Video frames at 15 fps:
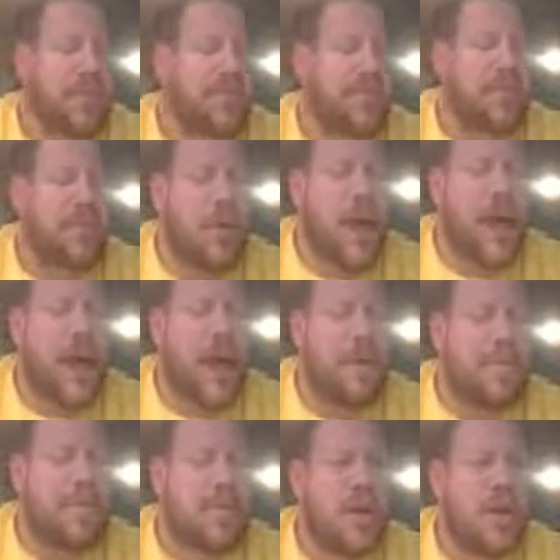So in a
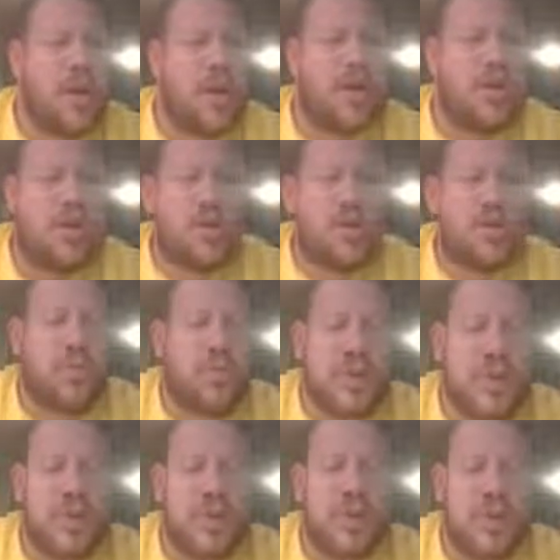way, George
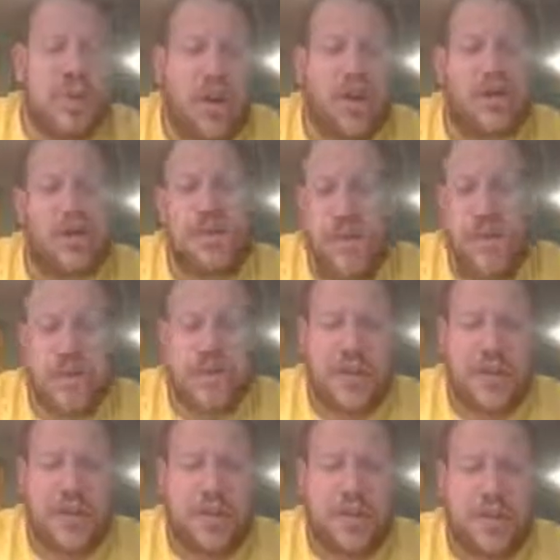Washington starts the
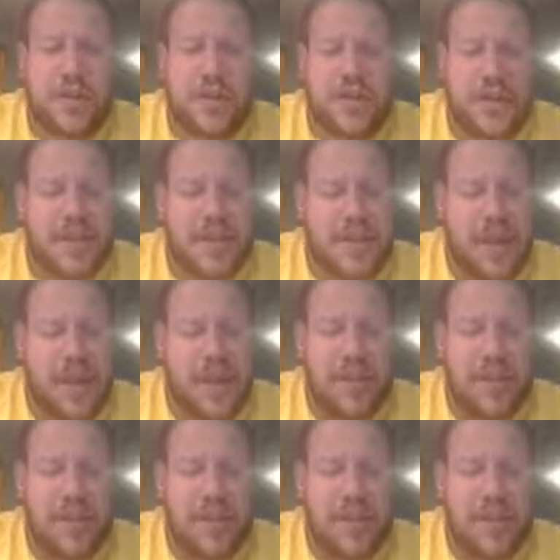French-Indian War. At least that's kind of